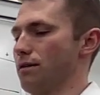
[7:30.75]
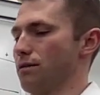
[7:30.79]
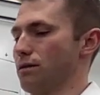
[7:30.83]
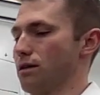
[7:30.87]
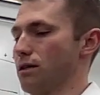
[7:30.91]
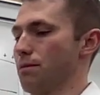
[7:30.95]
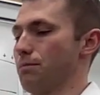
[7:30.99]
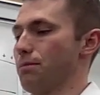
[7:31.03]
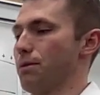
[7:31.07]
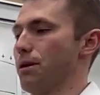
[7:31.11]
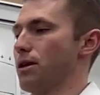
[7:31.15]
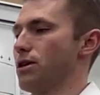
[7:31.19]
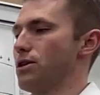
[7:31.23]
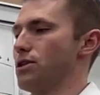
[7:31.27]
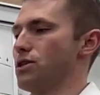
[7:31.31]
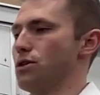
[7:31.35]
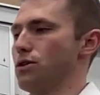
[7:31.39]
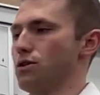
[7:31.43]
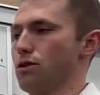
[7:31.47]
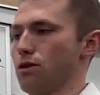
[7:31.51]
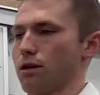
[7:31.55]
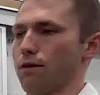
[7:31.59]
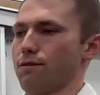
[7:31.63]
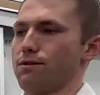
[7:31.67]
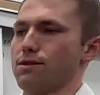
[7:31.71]
compared to
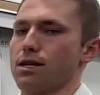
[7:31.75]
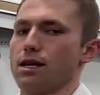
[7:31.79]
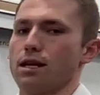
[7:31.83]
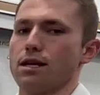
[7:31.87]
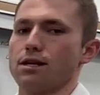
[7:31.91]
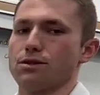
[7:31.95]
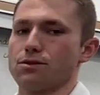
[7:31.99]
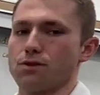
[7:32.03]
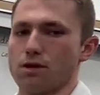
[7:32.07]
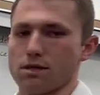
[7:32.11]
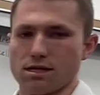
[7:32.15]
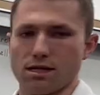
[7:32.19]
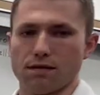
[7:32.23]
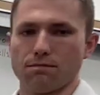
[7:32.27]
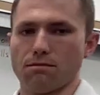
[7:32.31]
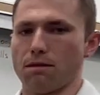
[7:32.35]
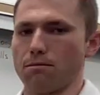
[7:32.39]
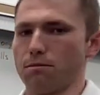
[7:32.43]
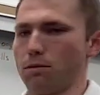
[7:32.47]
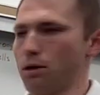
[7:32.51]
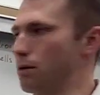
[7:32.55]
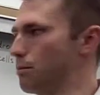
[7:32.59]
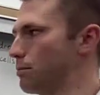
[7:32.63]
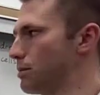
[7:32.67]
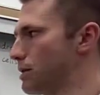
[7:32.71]
nerve cells resting
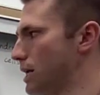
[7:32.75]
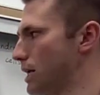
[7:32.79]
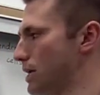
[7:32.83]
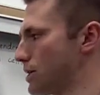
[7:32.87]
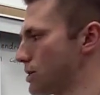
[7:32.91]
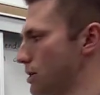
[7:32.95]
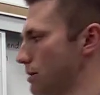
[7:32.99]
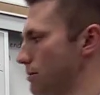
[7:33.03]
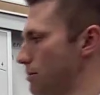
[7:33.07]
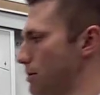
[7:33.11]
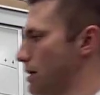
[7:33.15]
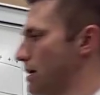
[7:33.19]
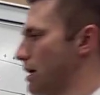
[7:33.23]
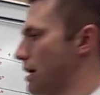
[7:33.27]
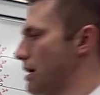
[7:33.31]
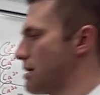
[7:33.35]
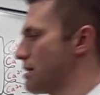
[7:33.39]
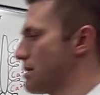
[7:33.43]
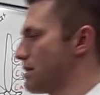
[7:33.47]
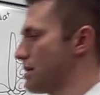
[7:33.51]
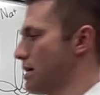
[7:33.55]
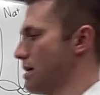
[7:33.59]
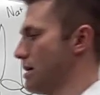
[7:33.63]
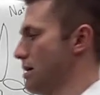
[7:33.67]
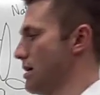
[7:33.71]
membrane potential
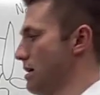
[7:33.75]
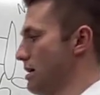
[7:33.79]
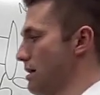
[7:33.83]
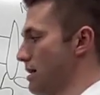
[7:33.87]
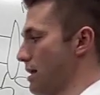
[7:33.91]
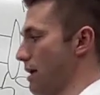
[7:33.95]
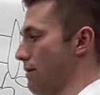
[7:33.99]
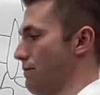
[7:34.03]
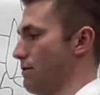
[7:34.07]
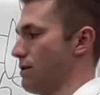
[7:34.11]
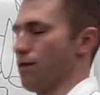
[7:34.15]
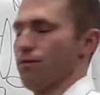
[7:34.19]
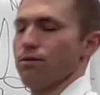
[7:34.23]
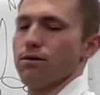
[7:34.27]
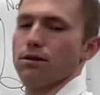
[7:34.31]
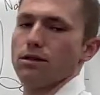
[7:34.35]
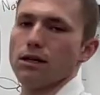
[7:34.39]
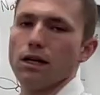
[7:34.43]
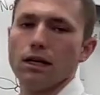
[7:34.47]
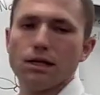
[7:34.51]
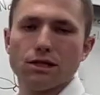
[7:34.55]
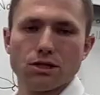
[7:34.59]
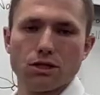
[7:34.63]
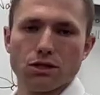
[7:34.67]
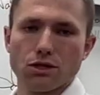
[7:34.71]
because they have different
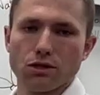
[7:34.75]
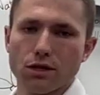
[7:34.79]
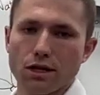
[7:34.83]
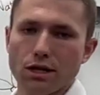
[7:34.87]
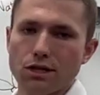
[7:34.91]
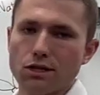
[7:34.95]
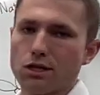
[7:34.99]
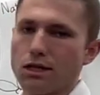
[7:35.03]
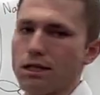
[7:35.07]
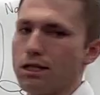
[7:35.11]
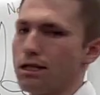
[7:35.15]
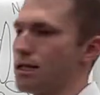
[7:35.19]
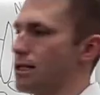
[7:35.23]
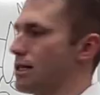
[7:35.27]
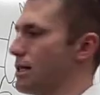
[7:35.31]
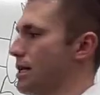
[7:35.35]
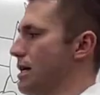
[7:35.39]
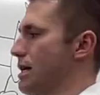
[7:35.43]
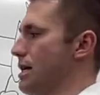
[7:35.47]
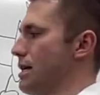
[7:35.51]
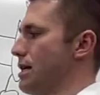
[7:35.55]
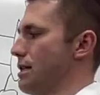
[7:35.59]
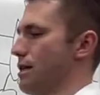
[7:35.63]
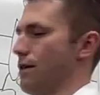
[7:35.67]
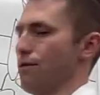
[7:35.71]
concentrations,
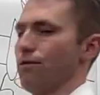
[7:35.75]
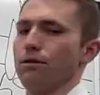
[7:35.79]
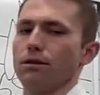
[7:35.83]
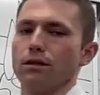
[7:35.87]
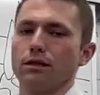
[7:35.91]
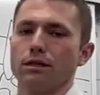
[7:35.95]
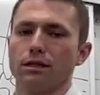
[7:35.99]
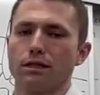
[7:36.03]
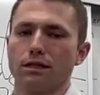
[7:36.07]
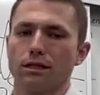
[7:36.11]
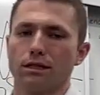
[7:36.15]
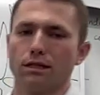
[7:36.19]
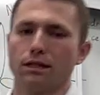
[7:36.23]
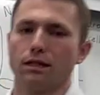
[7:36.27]
different